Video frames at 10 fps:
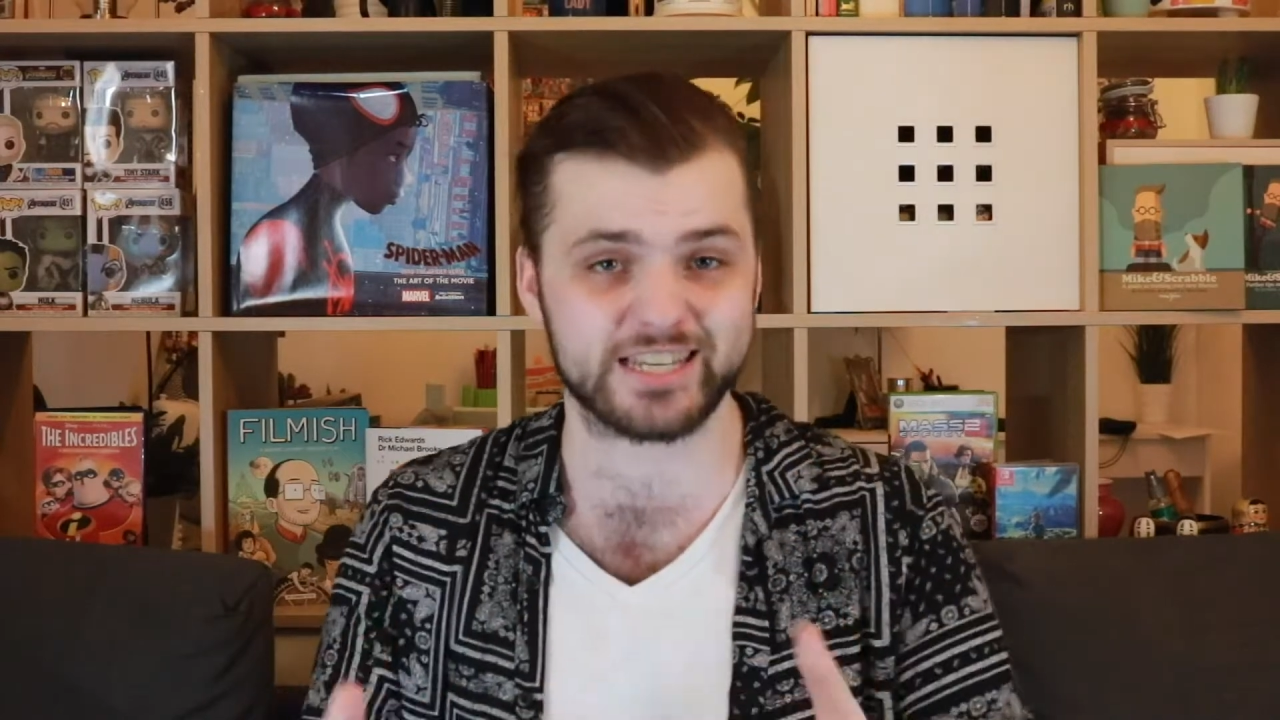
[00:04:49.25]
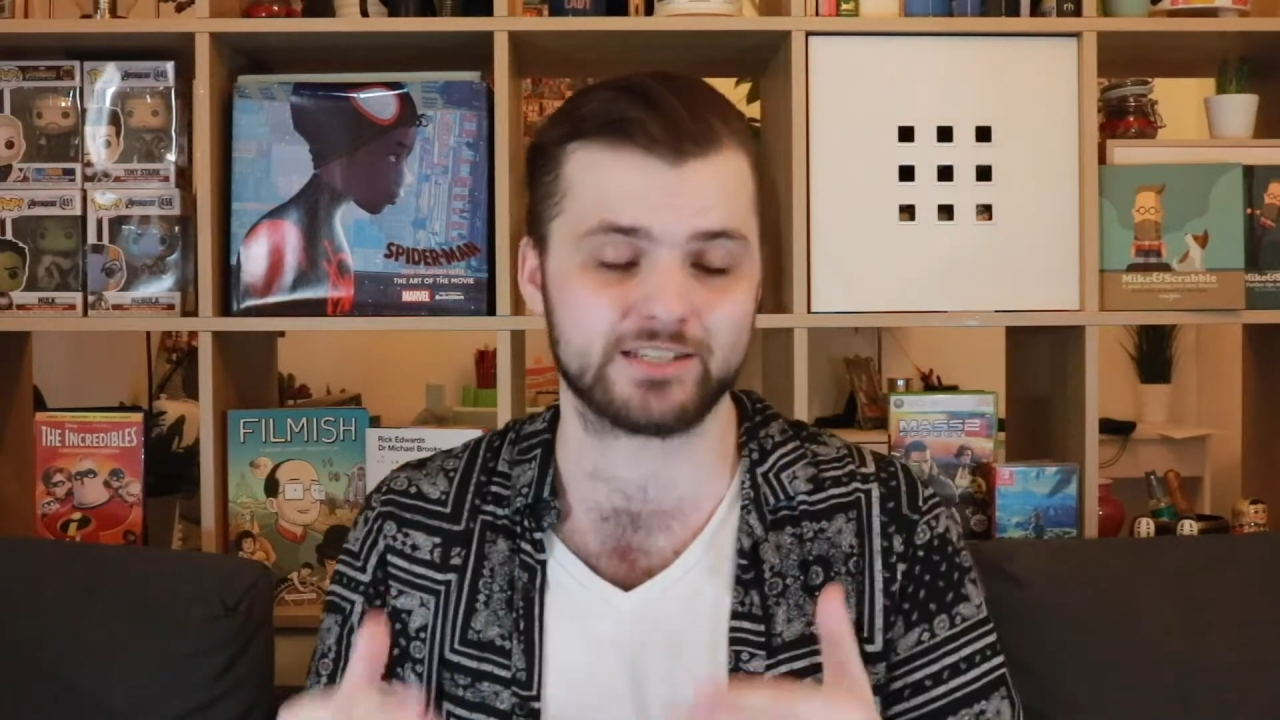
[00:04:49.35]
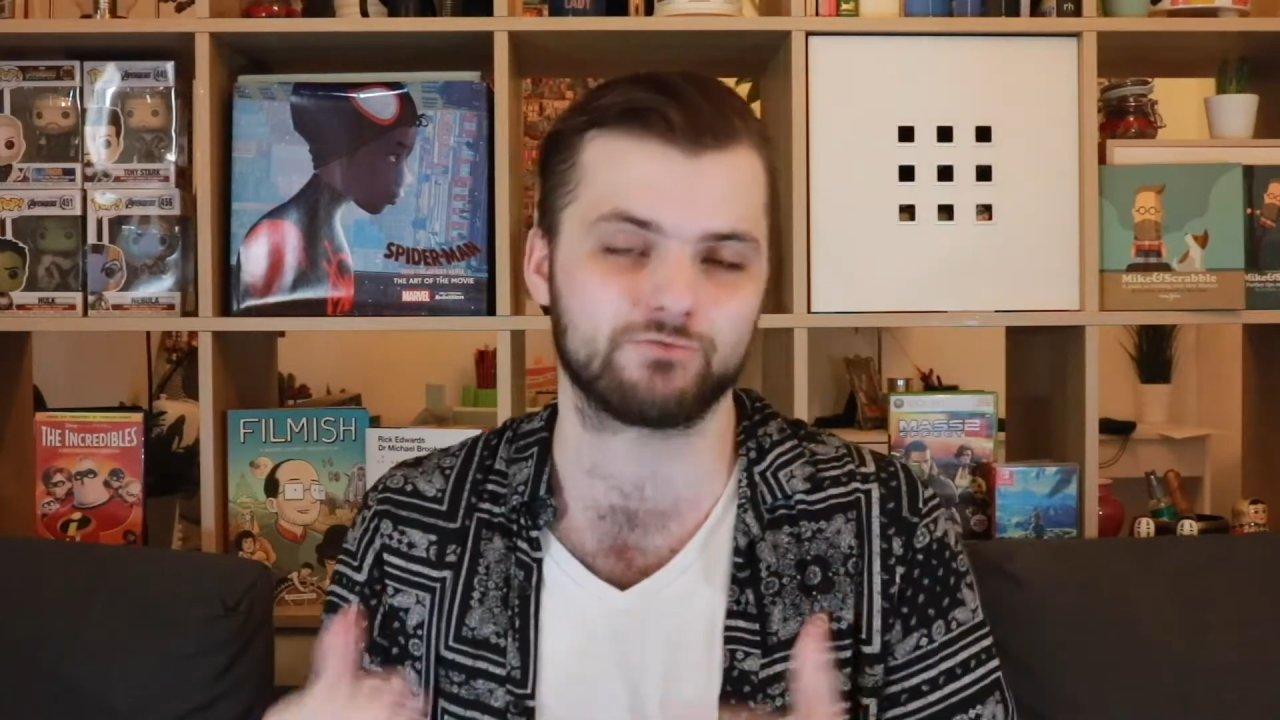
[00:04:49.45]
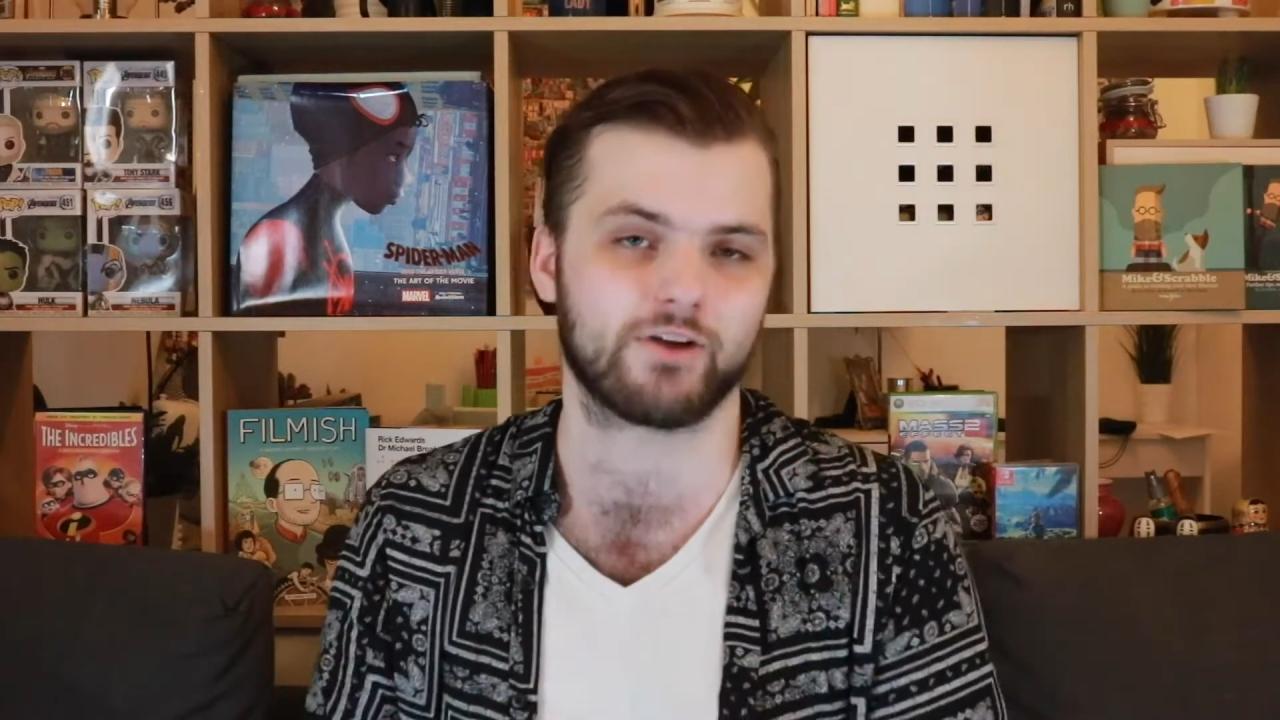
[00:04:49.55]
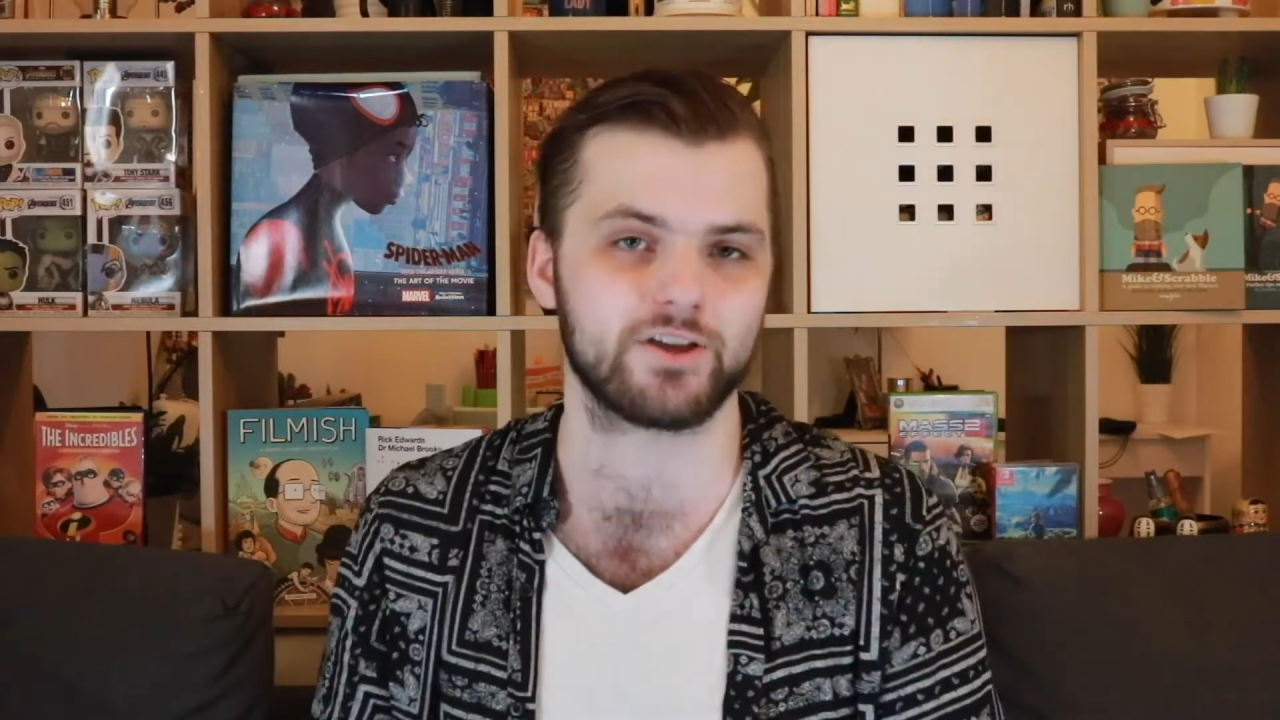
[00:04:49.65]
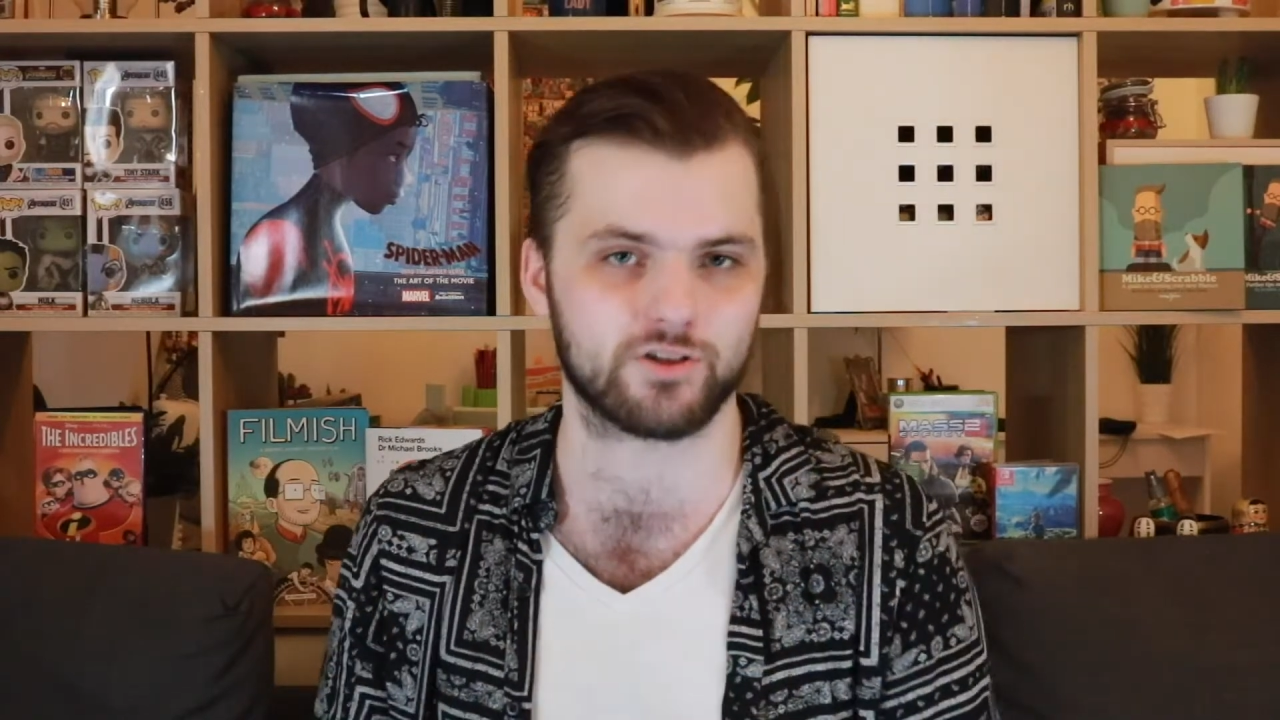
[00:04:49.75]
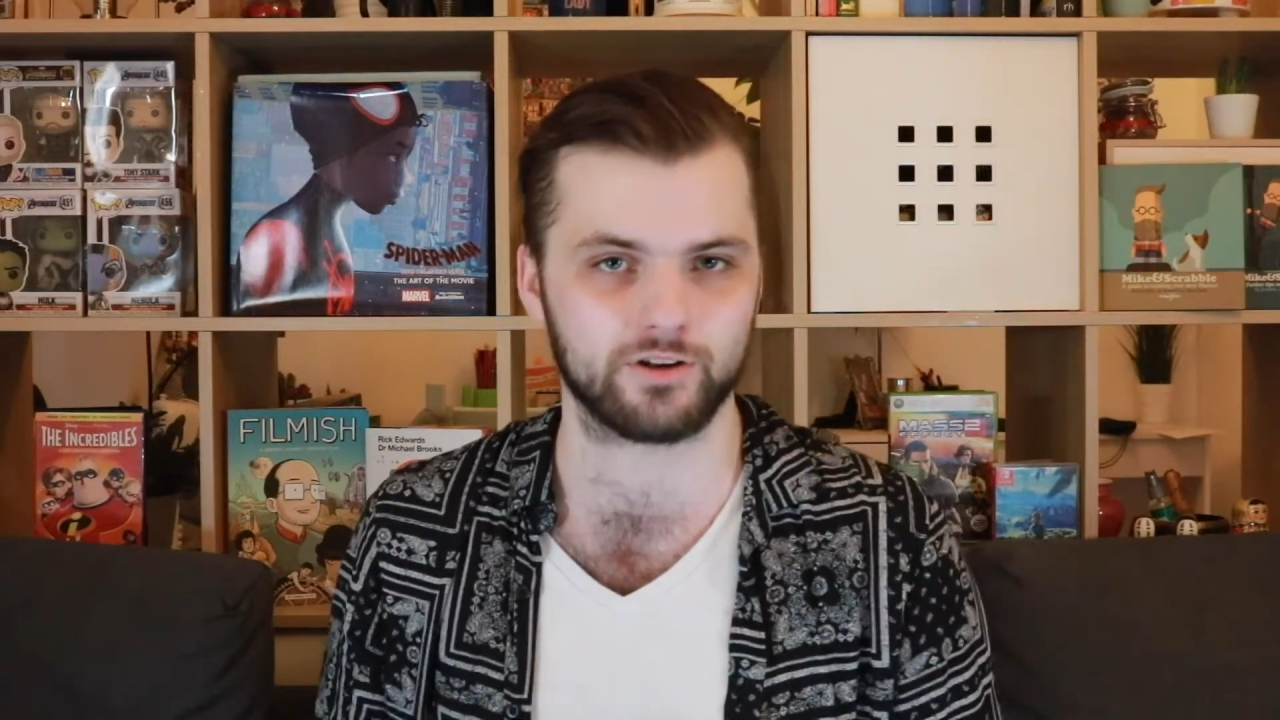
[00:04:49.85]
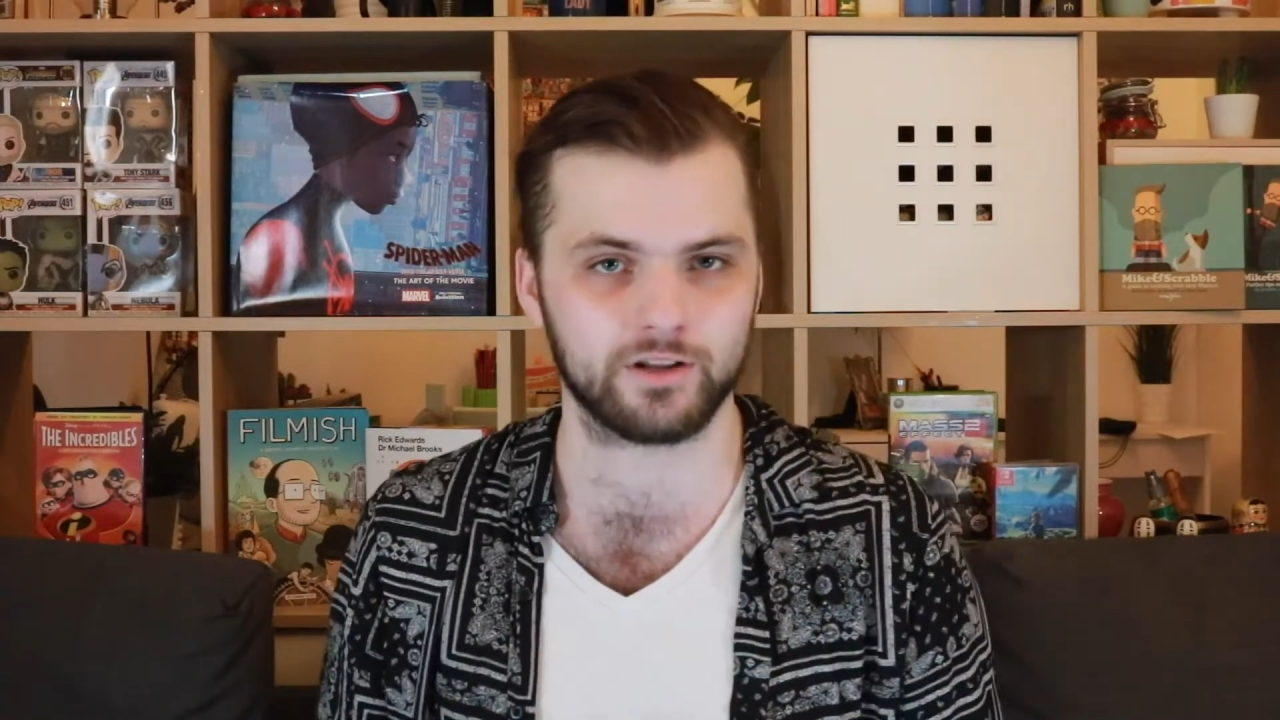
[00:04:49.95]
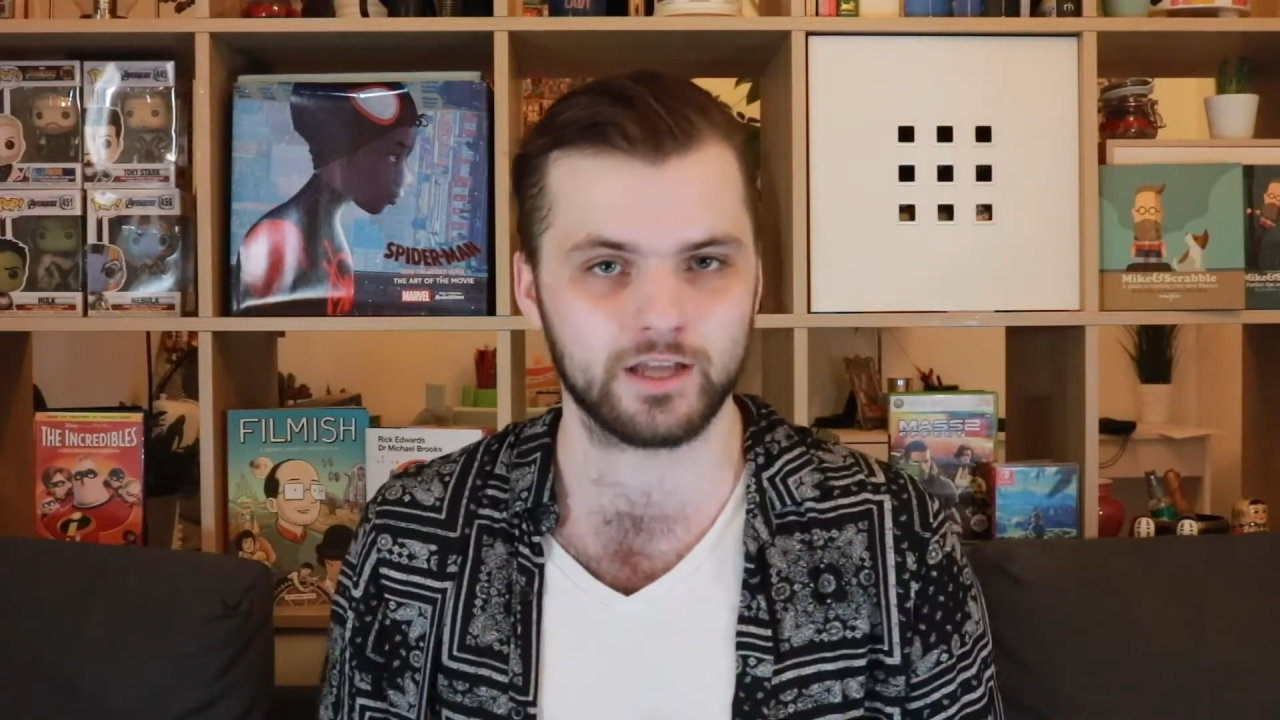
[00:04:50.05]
iteration.